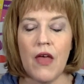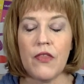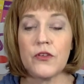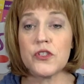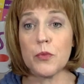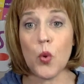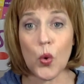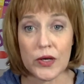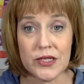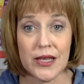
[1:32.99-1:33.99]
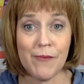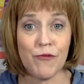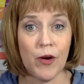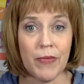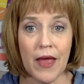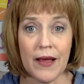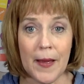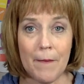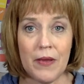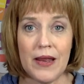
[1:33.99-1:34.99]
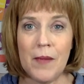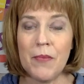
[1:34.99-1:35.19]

the support team from that company,